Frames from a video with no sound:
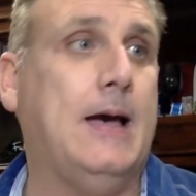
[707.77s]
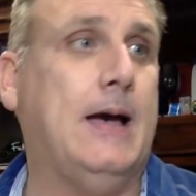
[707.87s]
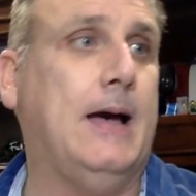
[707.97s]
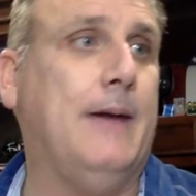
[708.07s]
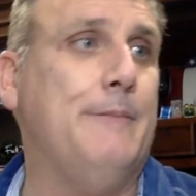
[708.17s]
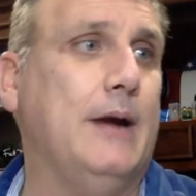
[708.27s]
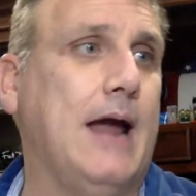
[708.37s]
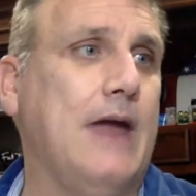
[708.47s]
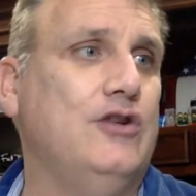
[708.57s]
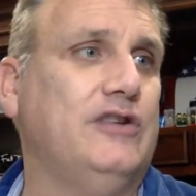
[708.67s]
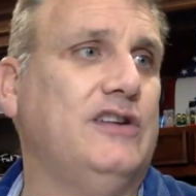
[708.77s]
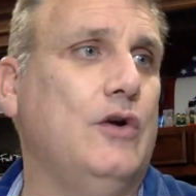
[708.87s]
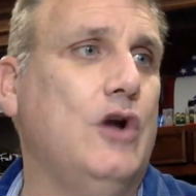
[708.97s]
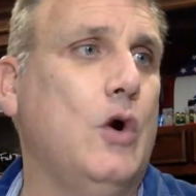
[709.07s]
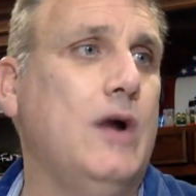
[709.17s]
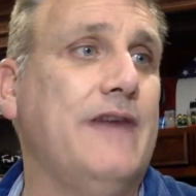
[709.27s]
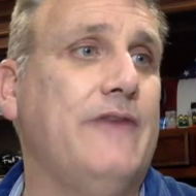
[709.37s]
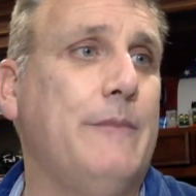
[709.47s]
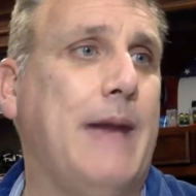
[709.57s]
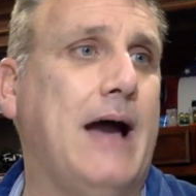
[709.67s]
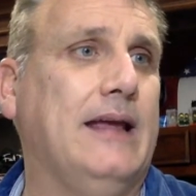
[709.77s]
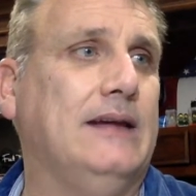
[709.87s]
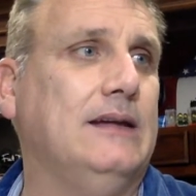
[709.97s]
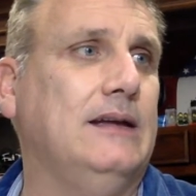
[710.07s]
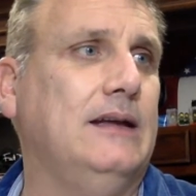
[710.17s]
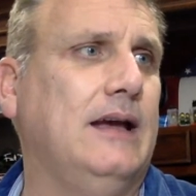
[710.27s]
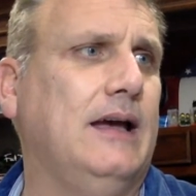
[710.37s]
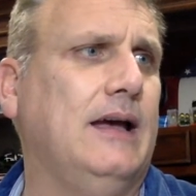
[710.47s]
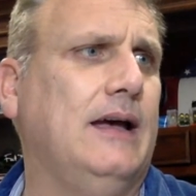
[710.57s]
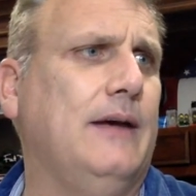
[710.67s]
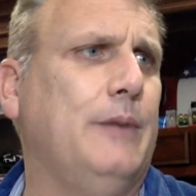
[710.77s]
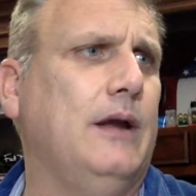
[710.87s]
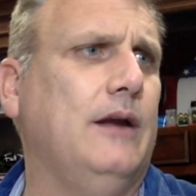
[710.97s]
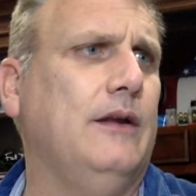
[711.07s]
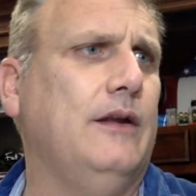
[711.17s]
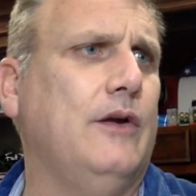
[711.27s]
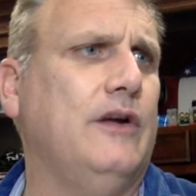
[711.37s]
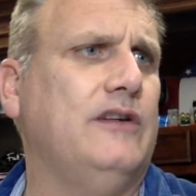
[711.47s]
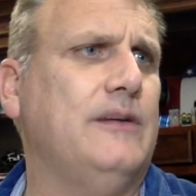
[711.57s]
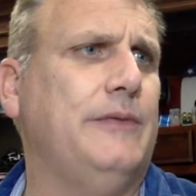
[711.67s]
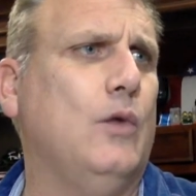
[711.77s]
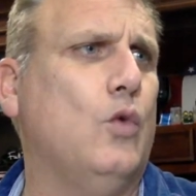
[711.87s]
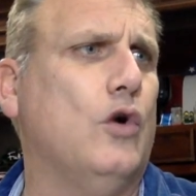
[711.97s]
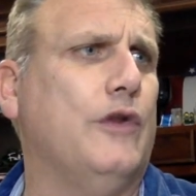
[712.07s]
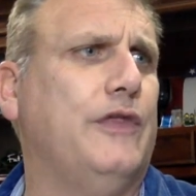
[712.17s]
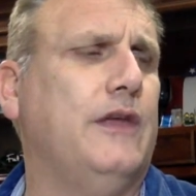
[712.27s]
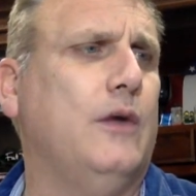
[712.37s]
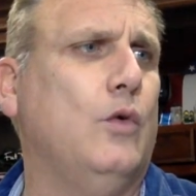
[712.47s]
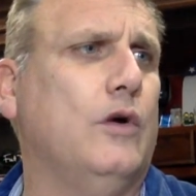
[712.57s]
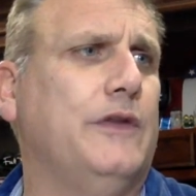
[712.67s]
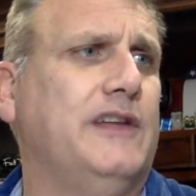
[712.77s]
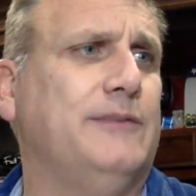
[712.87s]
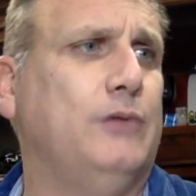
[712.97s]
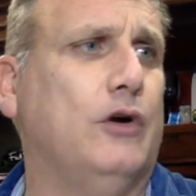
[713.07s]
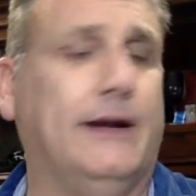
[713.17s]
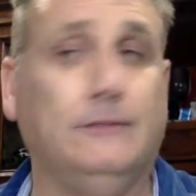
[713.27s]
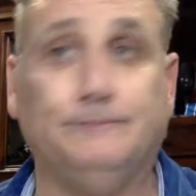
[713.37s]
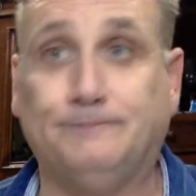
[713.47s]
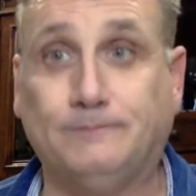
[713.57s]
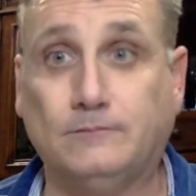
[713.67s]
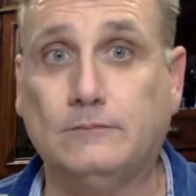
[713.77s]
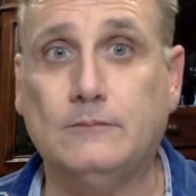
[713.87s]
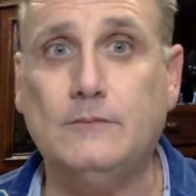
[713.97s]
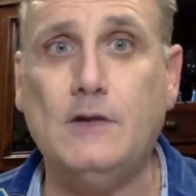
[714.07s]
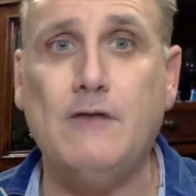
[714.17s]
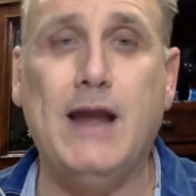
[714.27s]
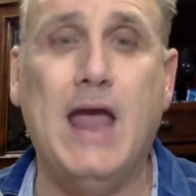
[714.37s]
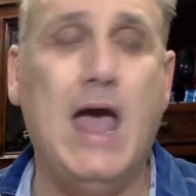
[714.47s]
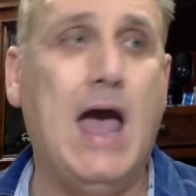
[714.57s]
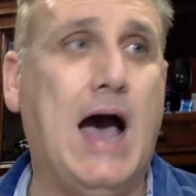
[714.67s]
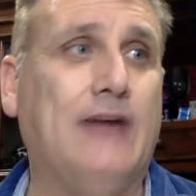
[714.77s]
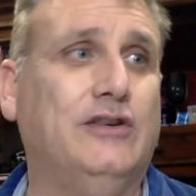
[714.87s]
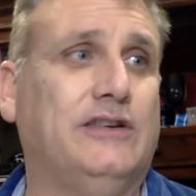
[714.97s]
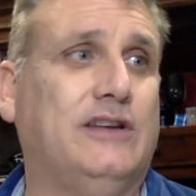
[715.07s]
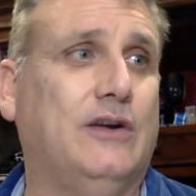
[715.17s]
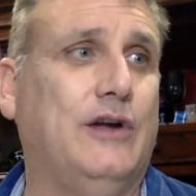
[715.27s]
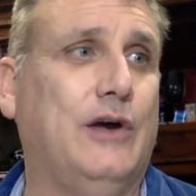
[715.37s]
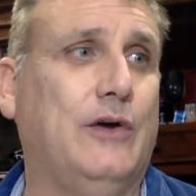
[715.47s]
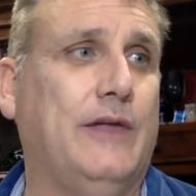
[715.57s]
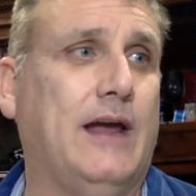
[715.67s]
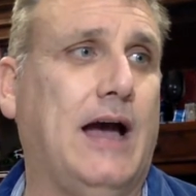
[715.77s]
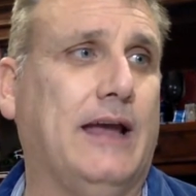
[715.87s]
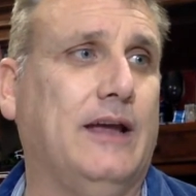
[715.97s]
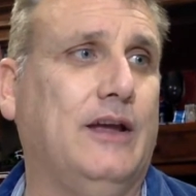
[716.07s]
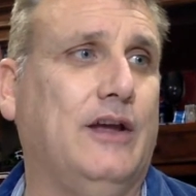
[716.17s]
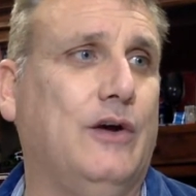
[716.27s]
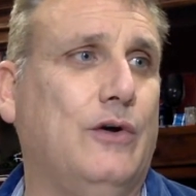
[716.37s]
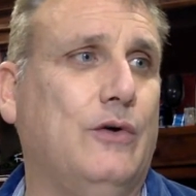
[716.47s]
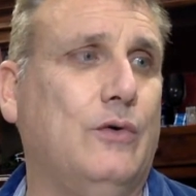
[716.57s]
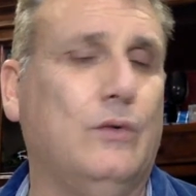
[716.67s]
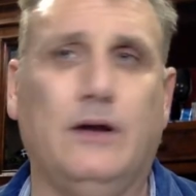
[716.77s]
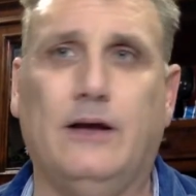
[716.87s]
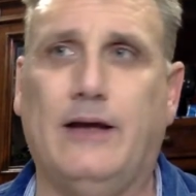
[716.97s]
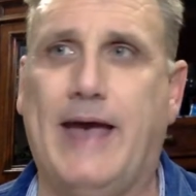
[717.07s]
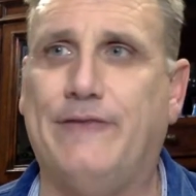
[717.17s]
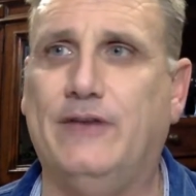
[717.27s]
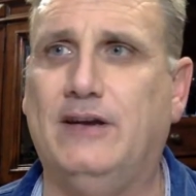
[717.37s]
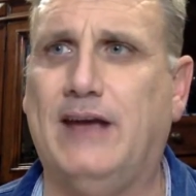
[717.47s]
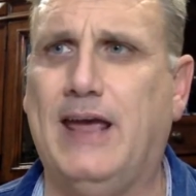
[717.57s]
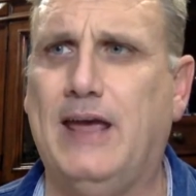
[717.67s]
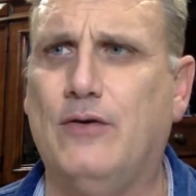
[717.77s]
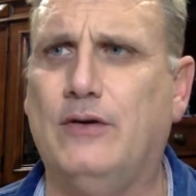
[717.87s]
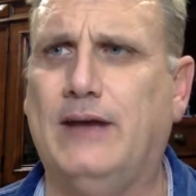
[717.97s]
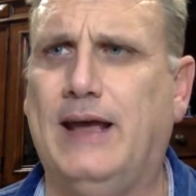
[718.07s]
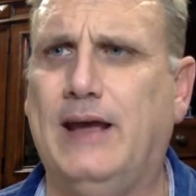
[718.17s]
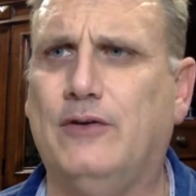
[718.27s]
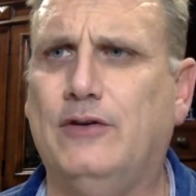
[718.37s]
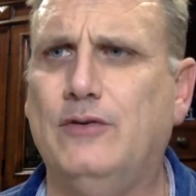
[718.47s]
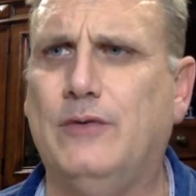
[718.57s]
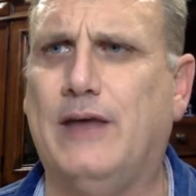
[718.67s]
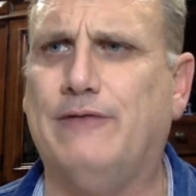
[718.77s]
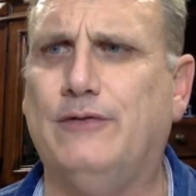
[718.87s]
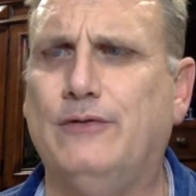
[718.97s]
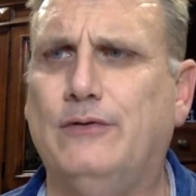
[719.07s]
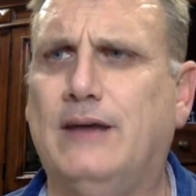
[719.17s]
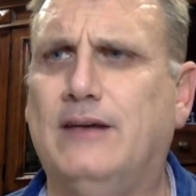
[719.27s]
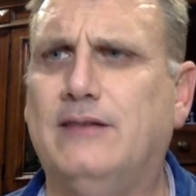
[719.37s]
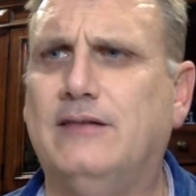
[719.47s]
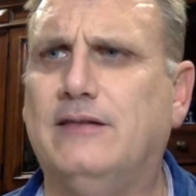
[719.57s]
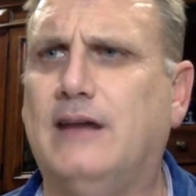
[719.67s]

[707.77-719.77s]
but I just don't know enough about it. But it's something worth exploring. Right, I just don't know that I can go half a day or two without food. That doesn't